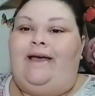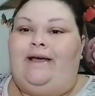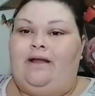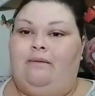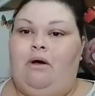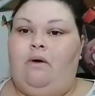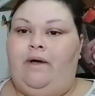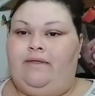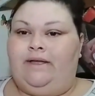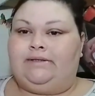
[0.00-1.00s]
and um, oh,
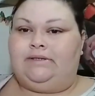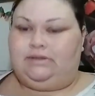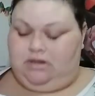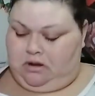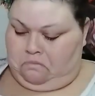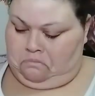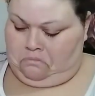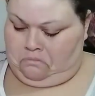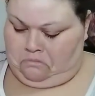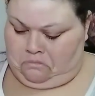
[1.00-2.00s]
and this is um,
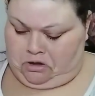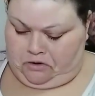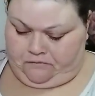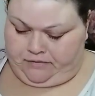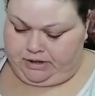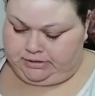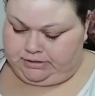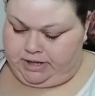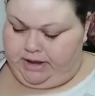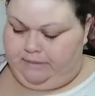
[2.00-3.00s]
I don't know if you
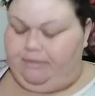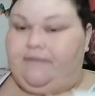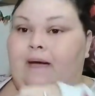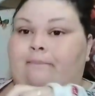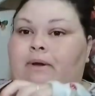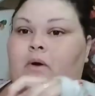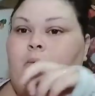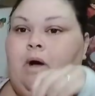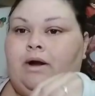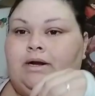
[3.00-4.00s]
can see it, but that big
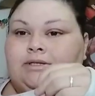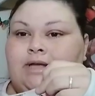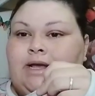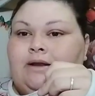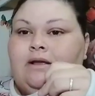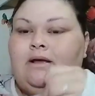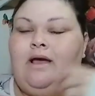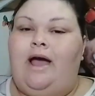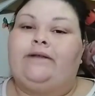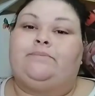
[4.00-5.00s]
old water stain.
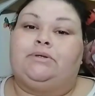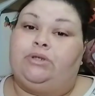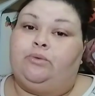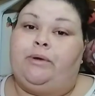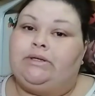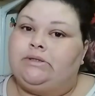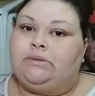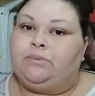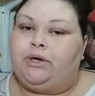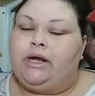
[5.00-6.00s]
I spilled toothpaste
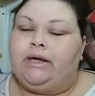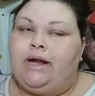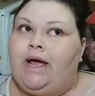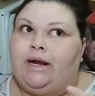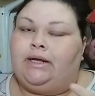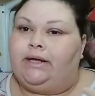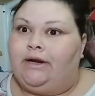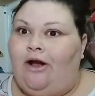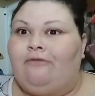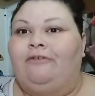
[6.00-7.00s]
this morning and I had to clean
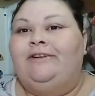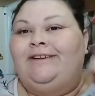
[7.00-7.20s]
it off.